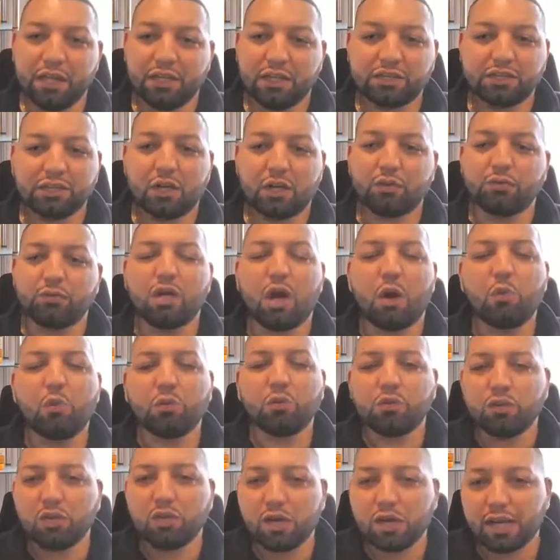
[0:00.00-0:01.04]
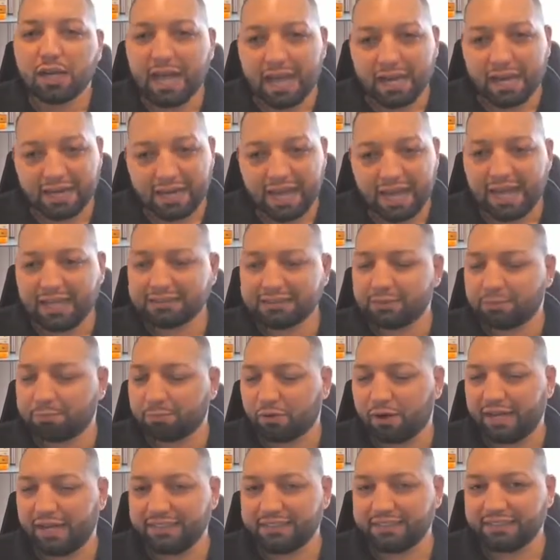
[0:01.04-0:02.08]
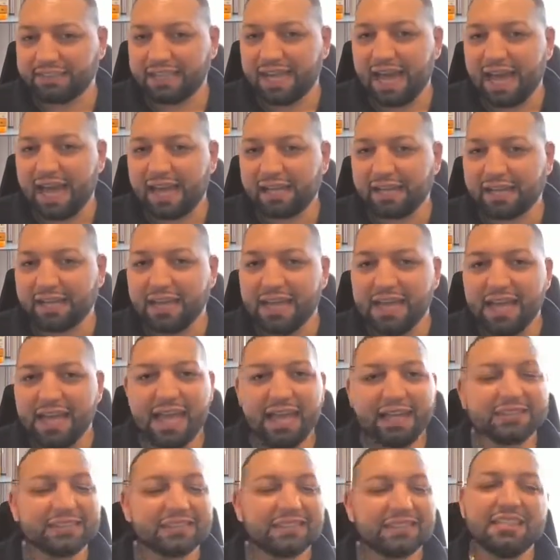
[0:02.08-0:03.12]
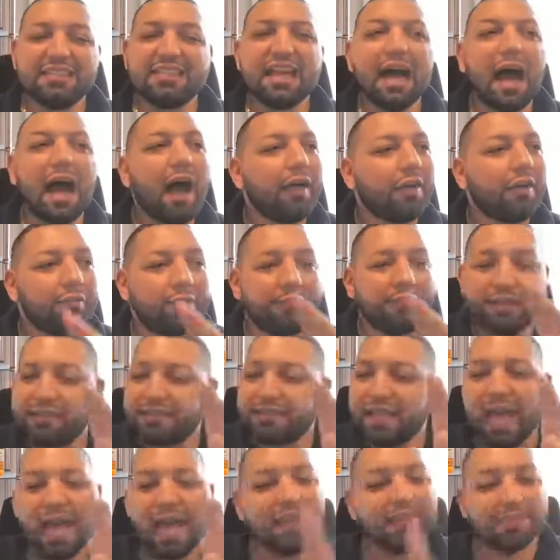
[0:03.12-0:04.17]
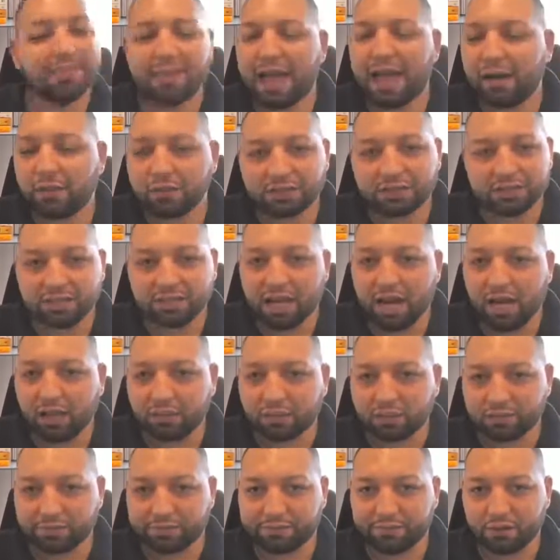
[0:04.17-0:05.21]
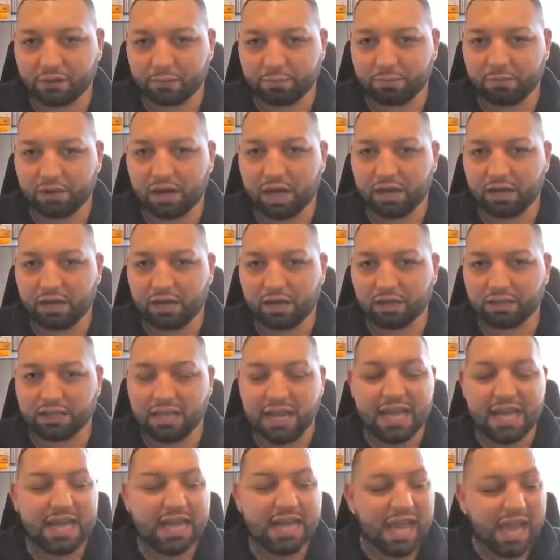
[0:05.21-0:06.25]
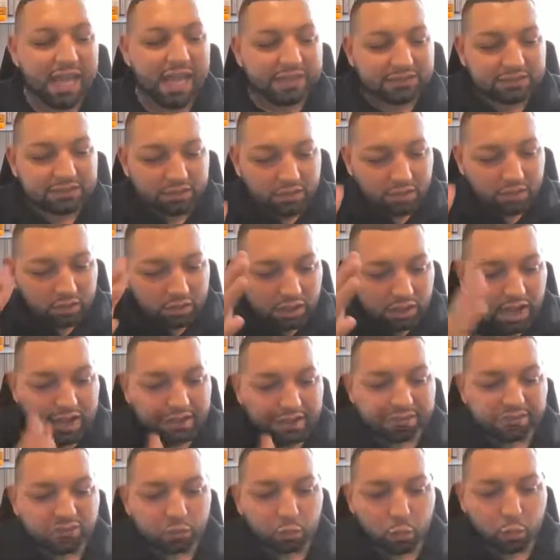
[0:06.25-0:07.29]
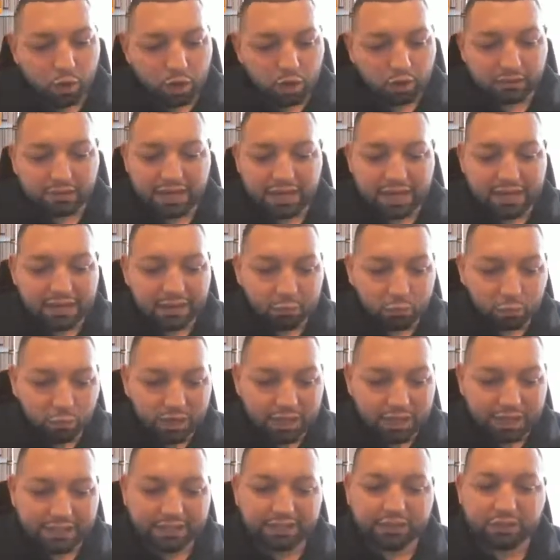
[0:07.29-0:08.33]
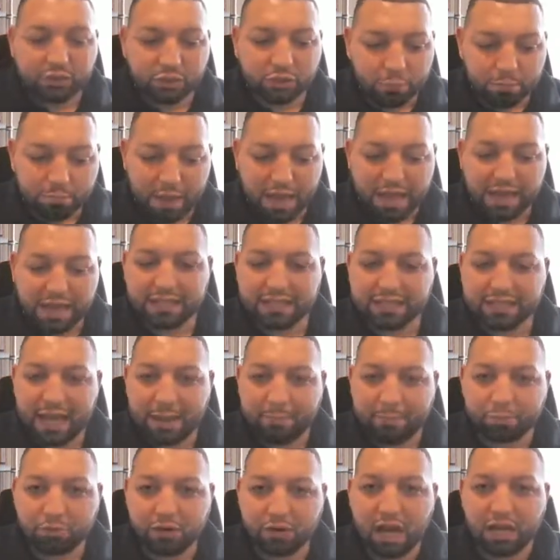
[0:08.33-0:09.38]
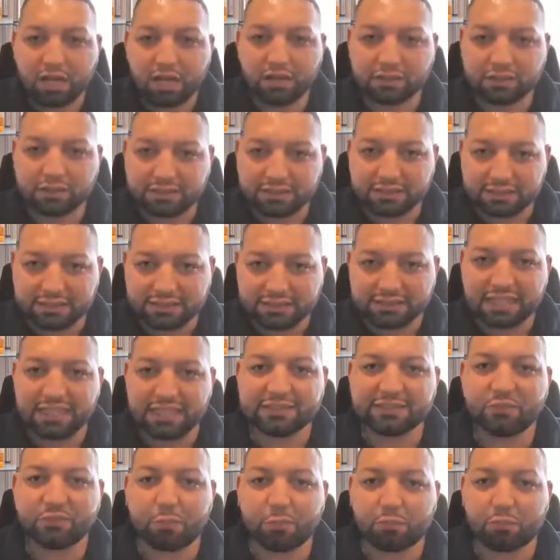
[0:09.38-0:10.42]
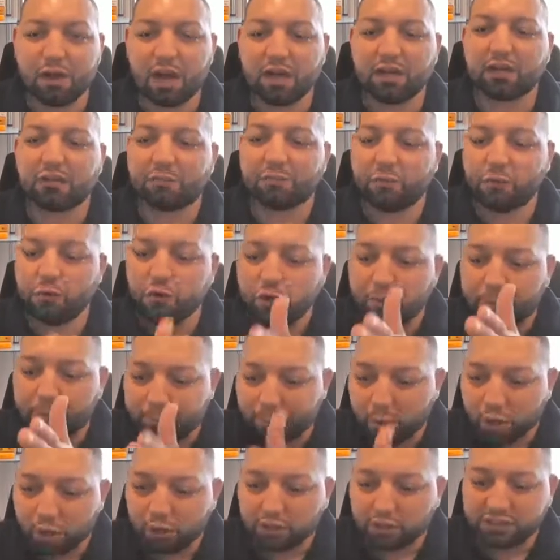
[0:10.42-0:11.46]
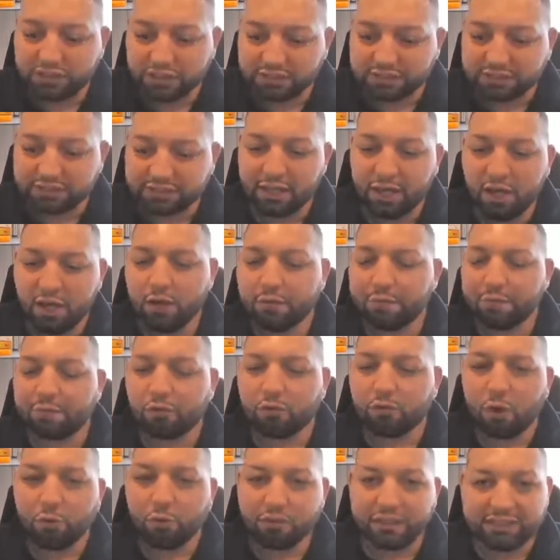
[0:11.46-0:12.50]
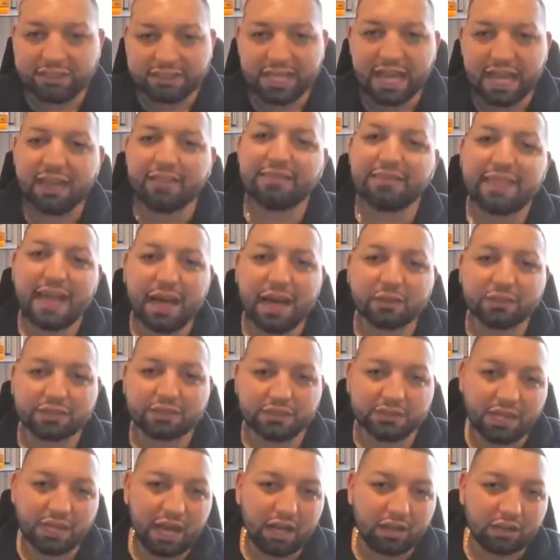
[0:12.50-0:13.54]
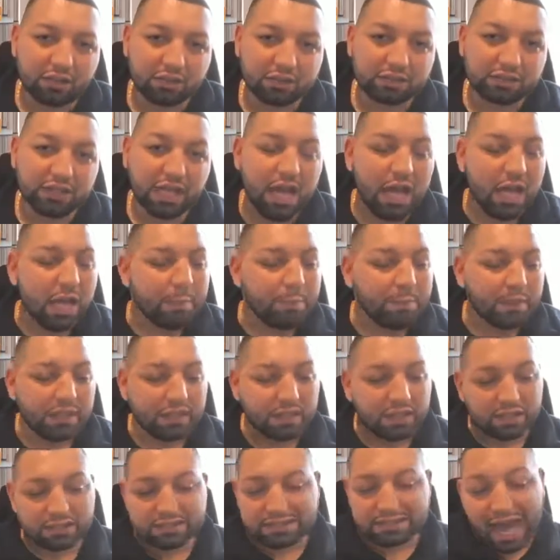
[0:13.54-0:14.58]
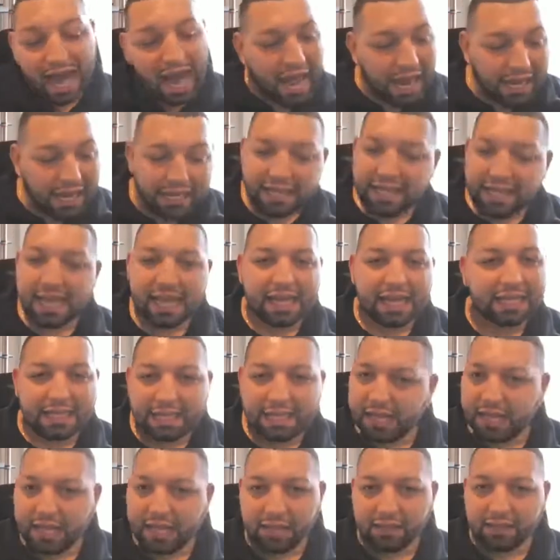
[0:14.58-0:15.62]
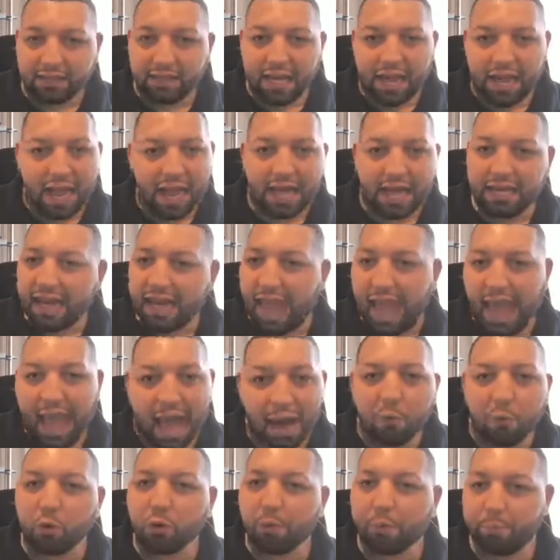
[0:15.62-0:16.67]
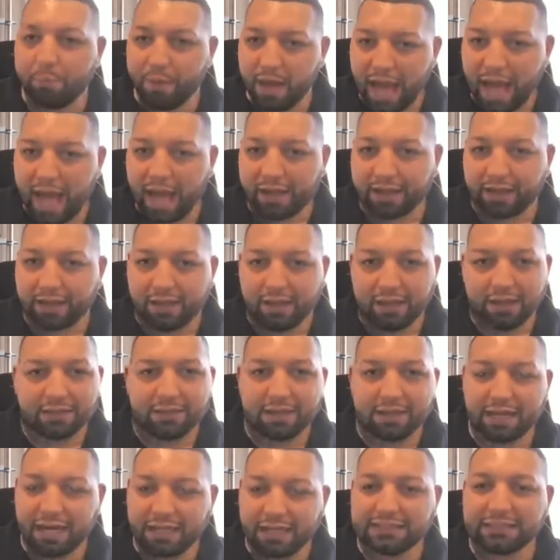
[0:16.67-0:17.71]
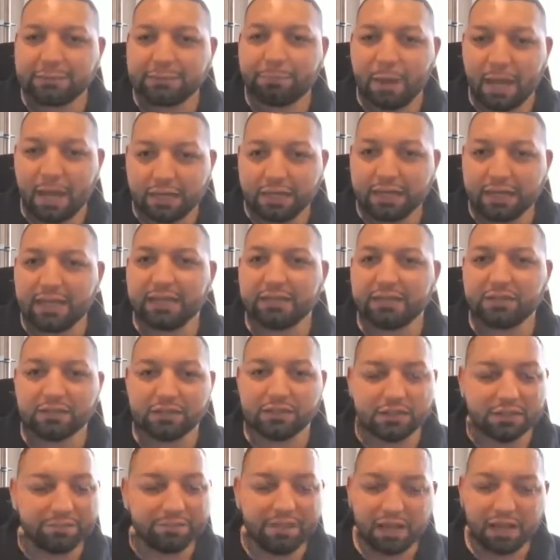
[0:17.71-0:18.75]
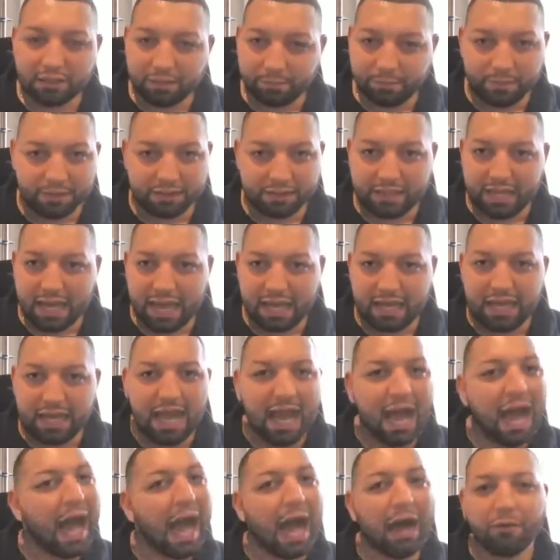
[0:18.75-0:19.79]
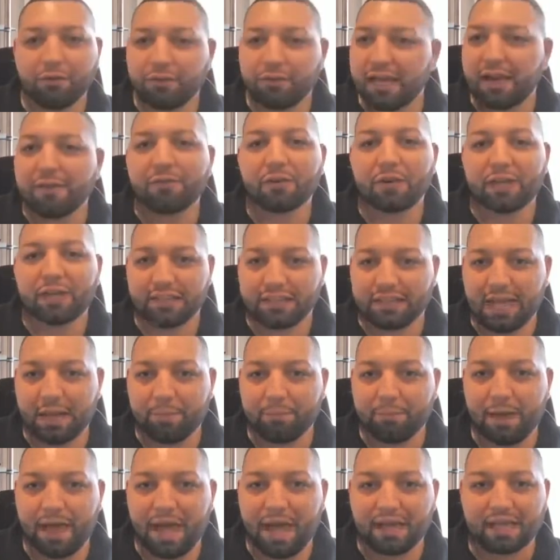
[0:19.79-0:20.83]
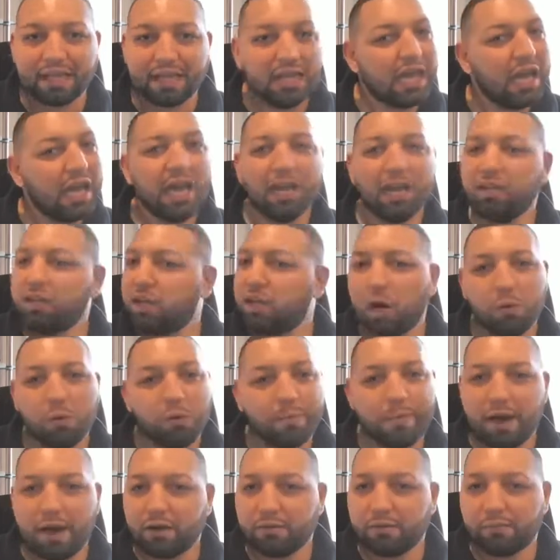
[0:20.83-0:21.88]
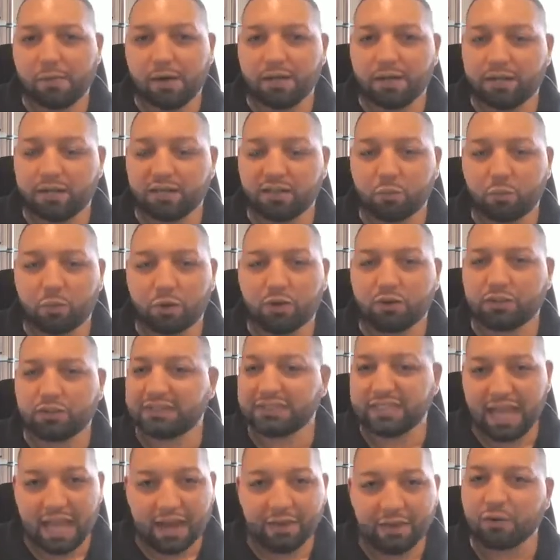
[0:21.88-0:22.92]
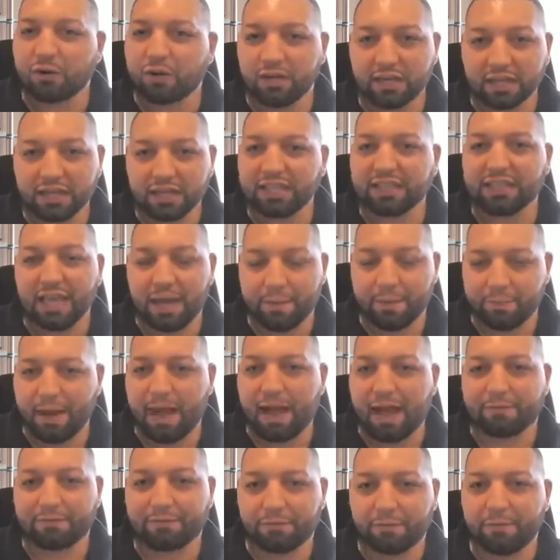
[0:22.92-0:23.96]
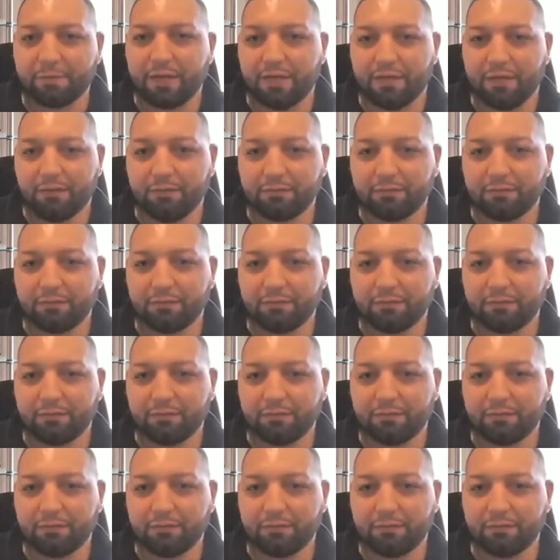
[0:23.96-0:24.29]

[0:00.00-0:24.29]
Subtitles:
So 100%. Don't look at it as a price tag. It's not the $10,000 for the product. It's the life's work that went into making that product a successful product for you to purchase for only $10,000, because I can't get an hour back that I spent into developing that. I'll never get that back, and no amount of money in the world is ever going to get that back for me.